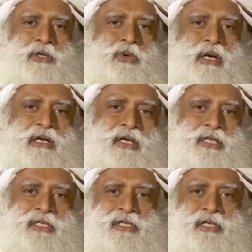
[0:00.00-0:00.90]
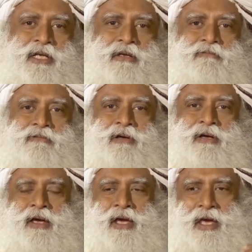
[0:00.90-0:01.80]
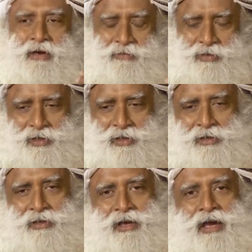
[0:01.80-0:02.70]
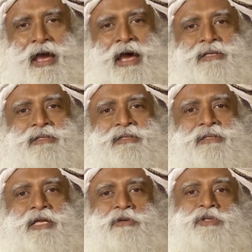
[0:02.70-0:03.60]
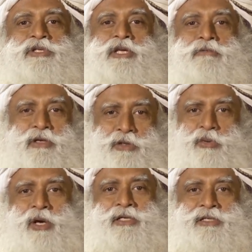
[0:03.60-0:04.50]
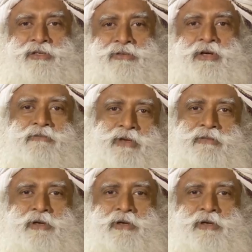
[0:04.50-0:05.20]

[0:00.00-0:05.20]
to at least leave everything as it was given to us when we